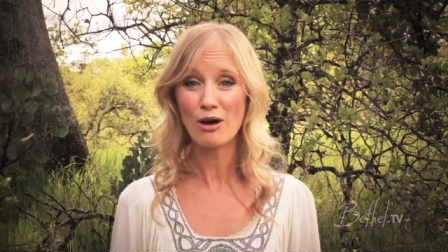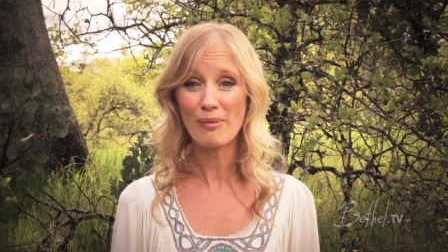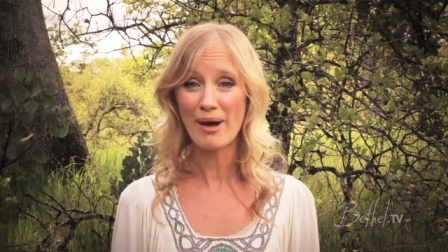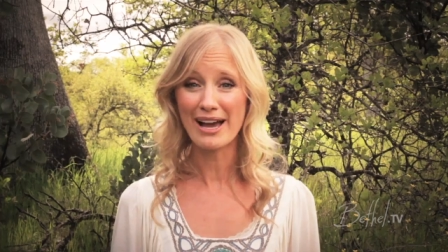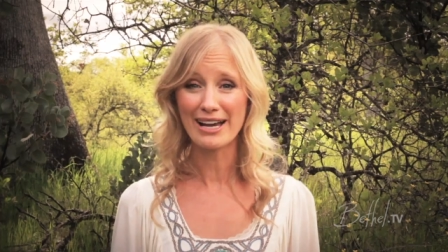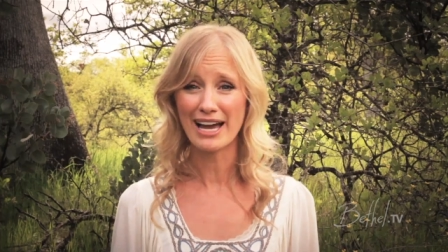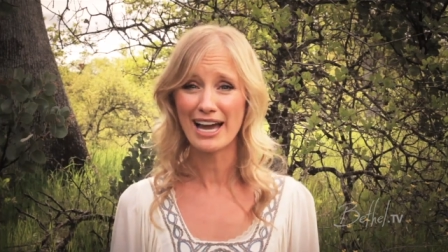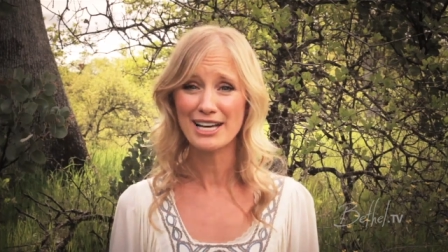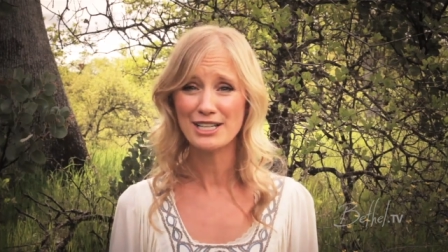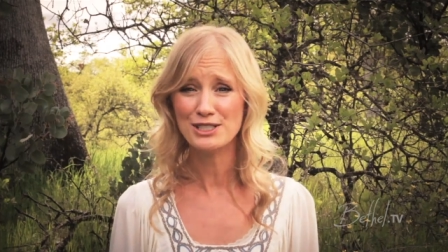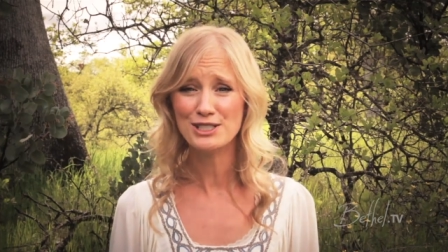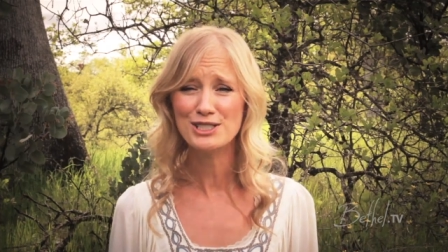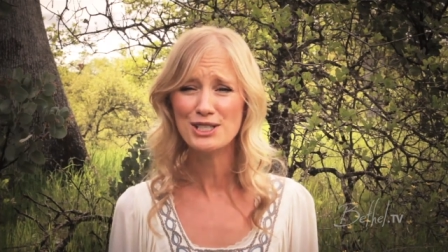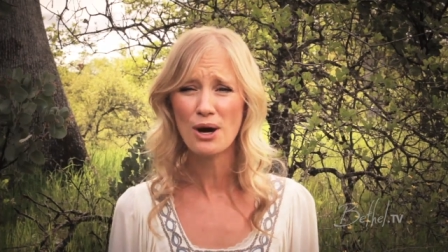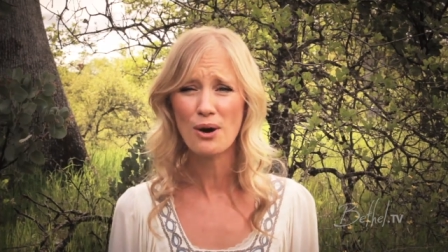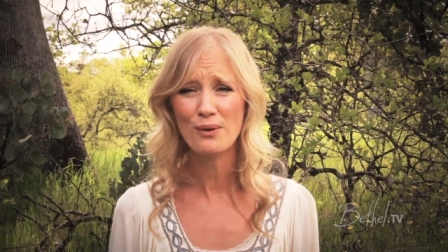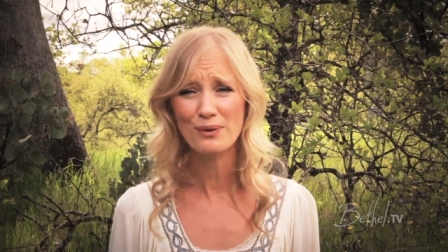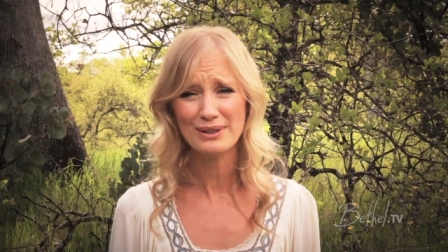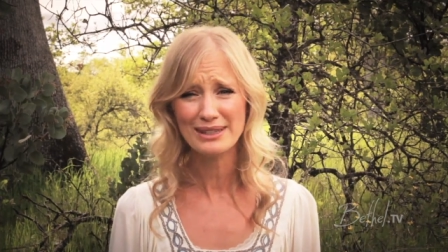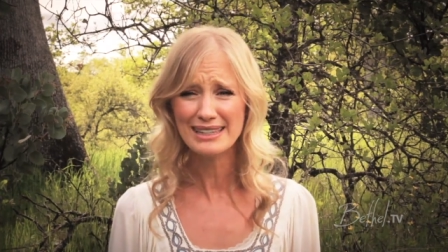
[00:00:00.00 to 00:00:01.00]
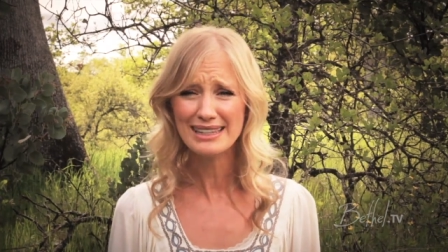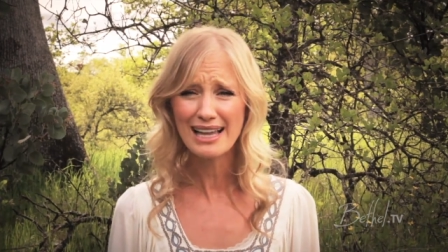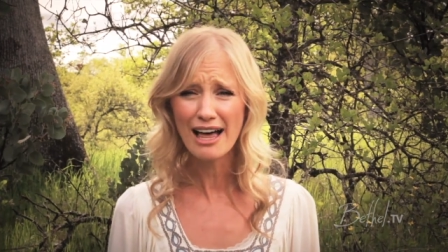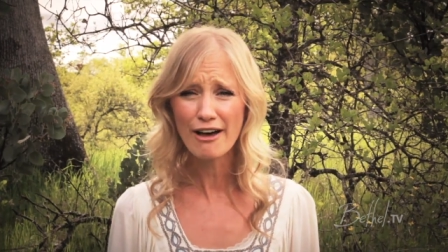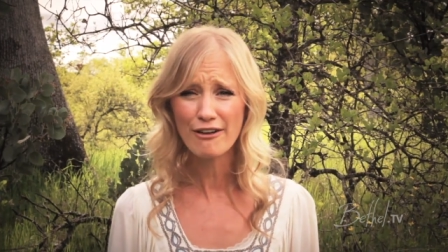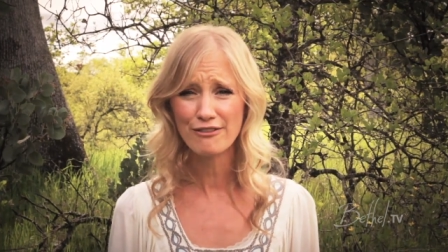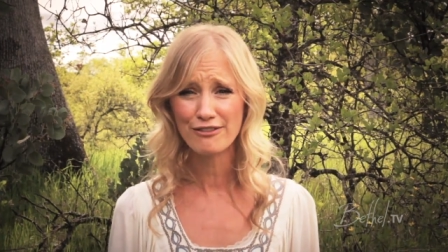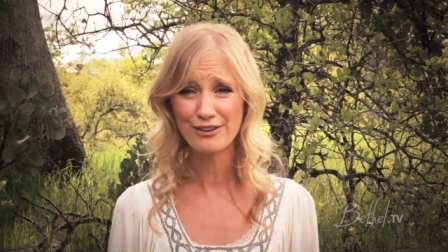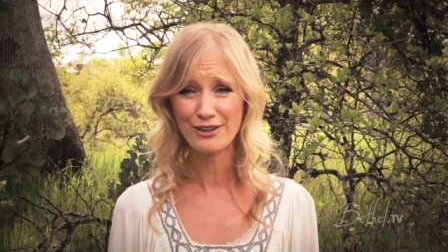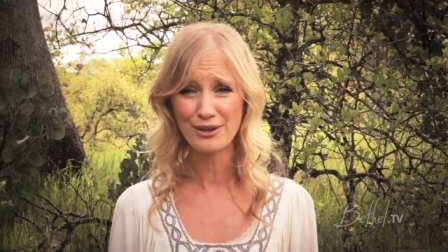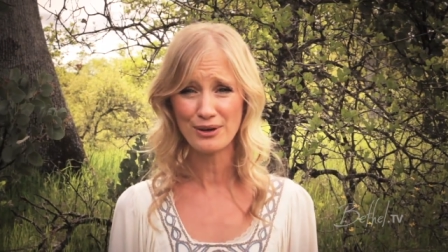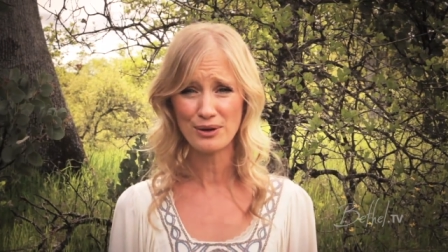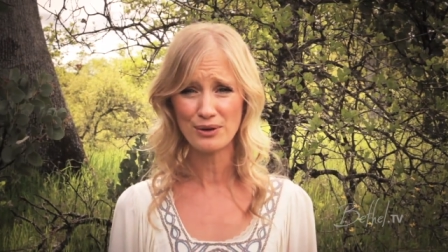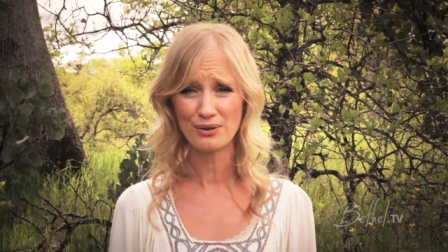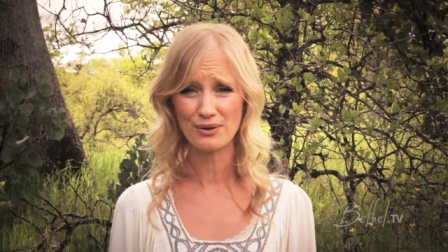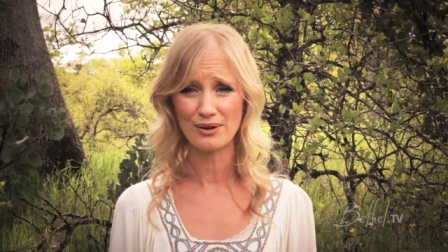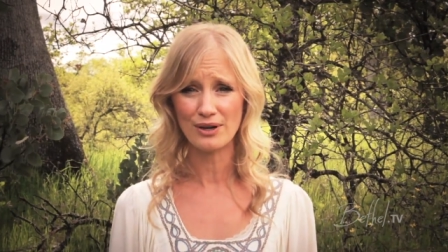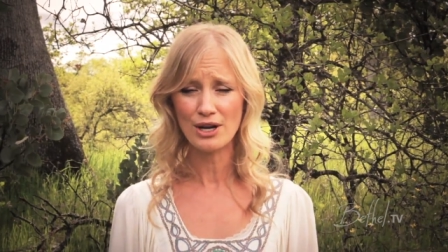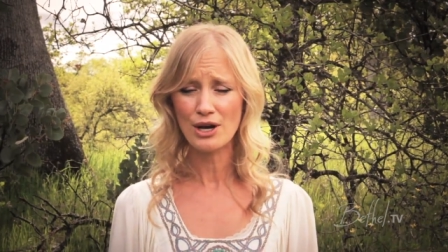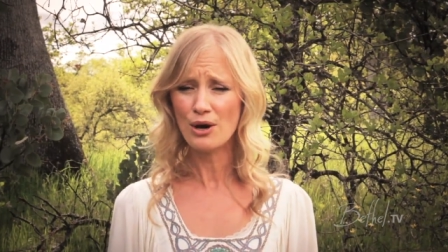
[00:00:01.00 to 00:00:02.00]
back, I don't love
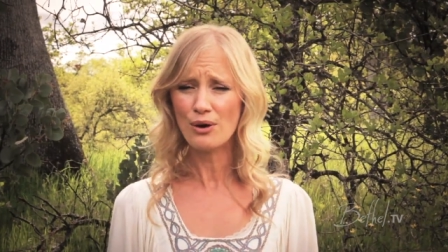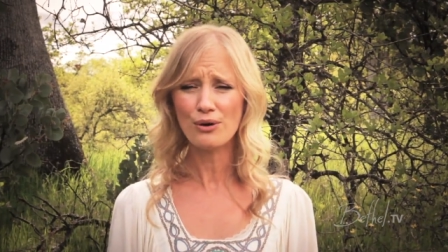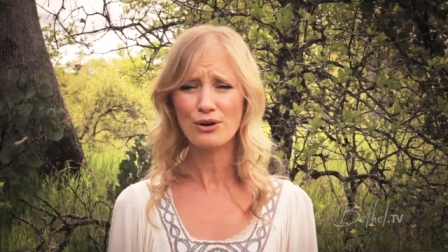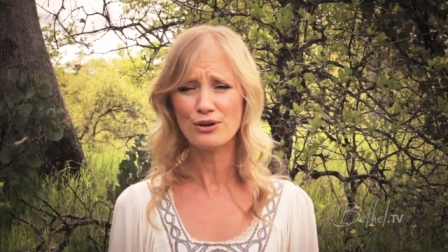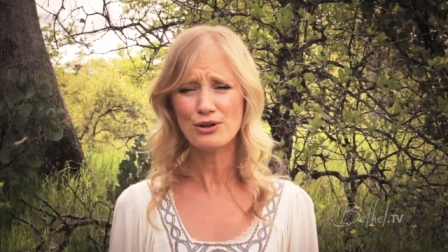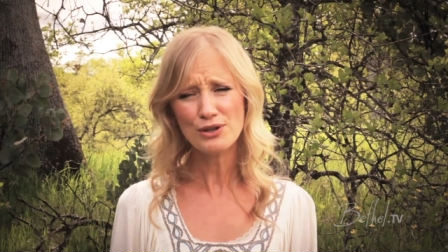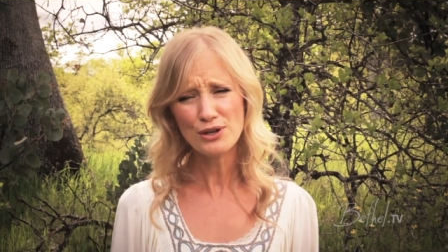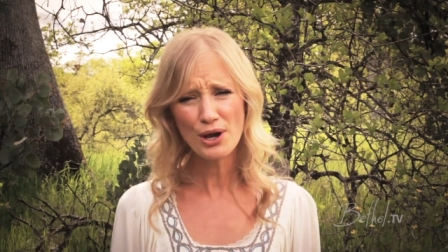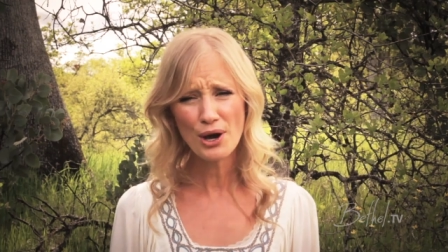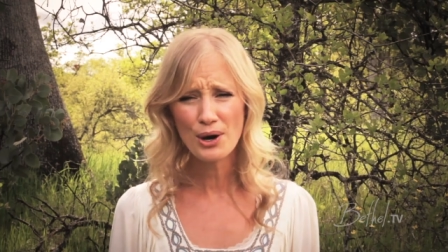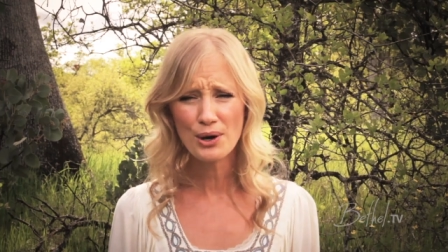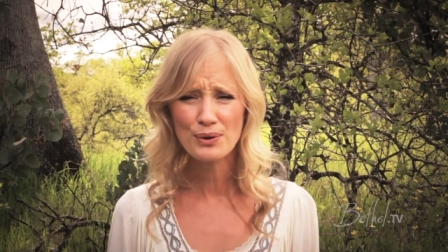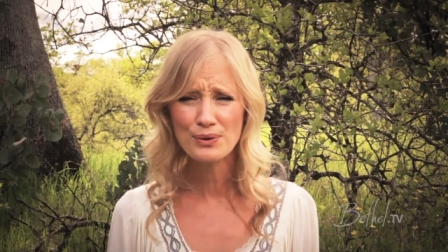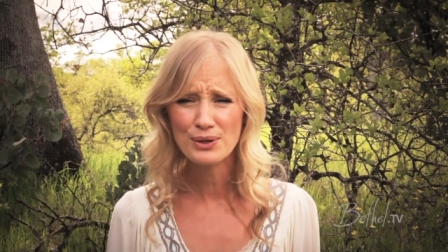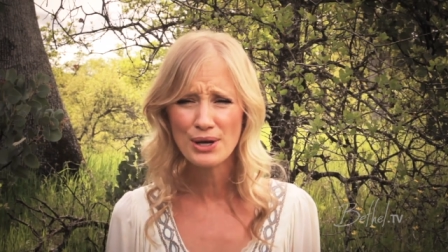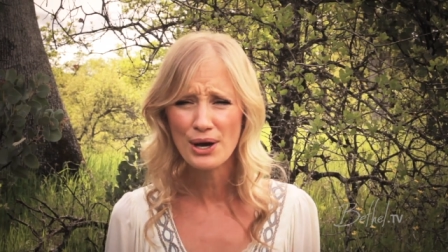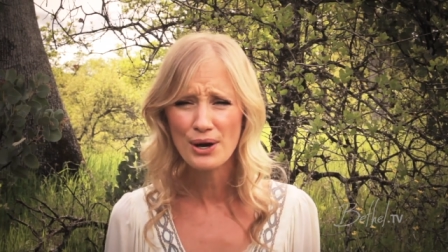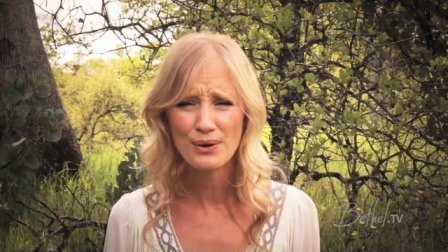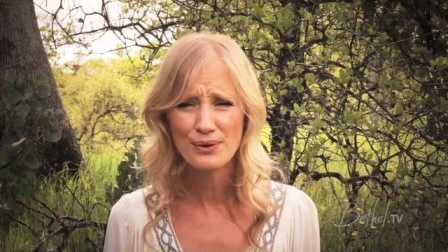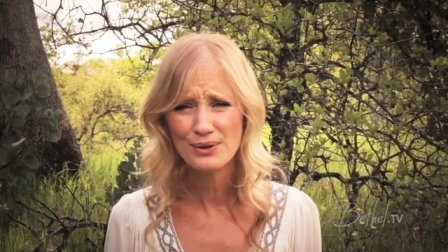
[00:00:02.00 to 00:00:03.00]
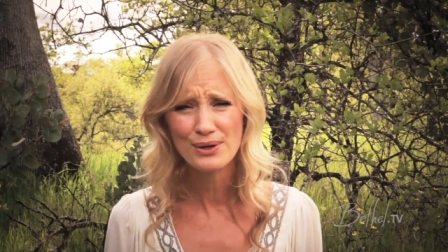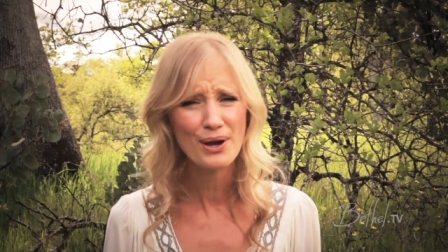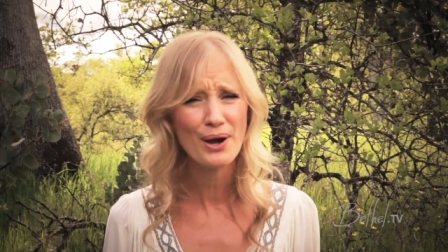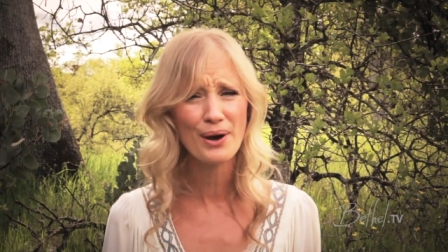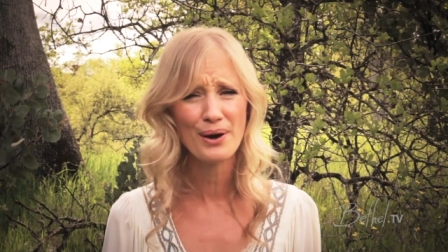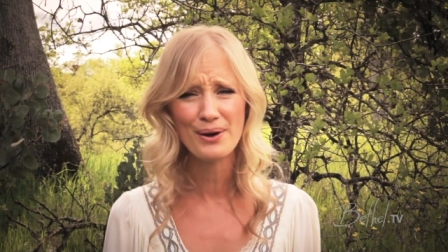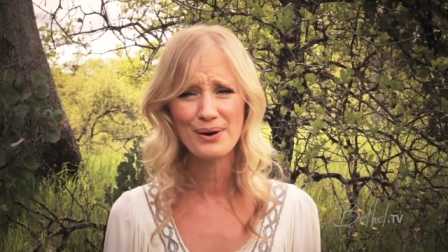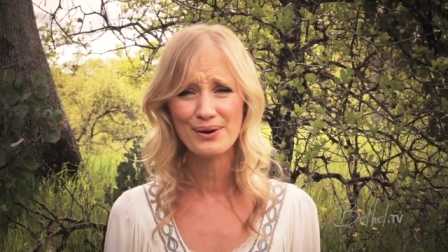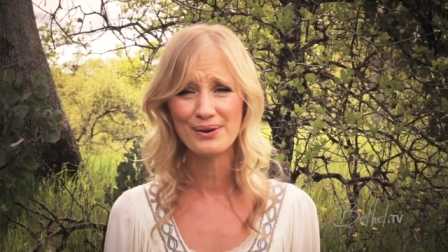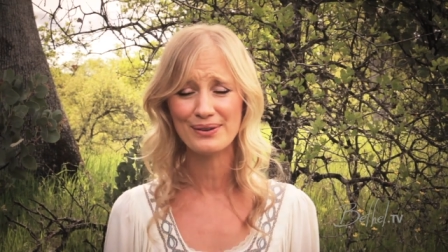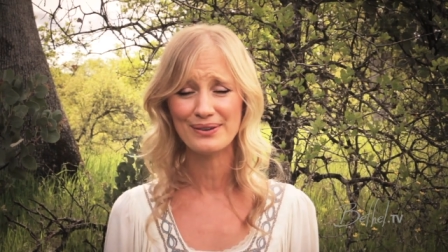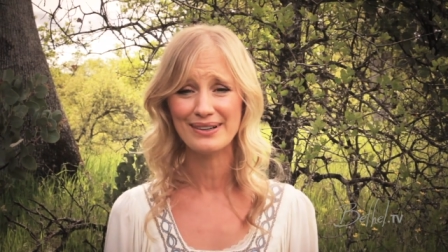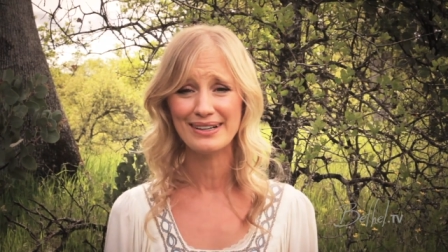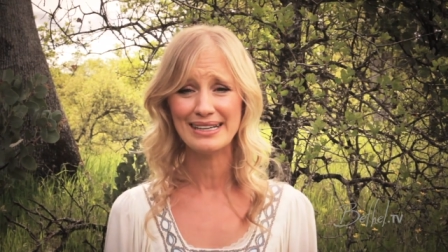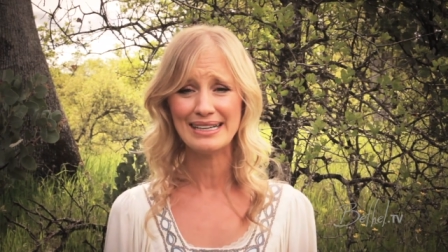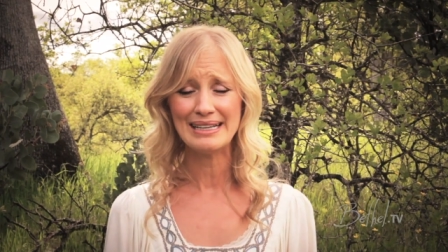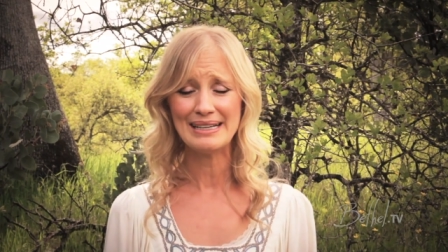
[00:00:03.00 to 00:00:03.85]
you, or no, no, no.